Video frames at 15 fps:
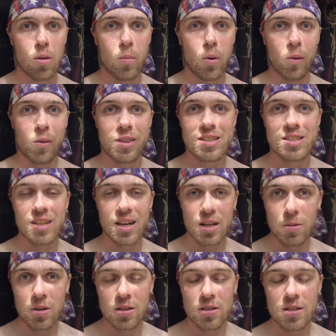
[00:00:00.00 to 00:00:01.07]
both
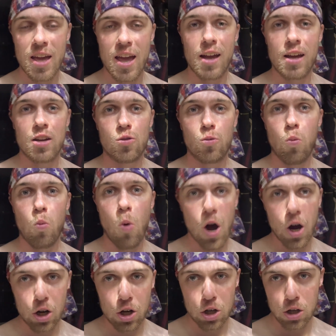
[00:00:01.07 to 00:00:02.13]
sediment and
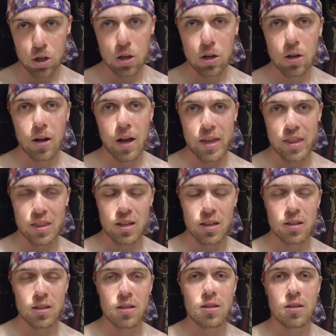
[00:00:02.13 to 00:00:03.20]
water, I
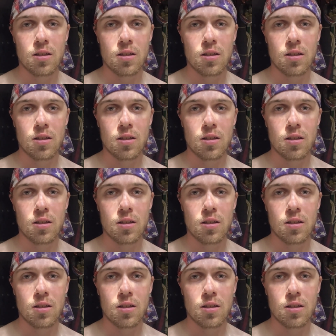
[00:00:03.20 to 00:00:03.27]
think,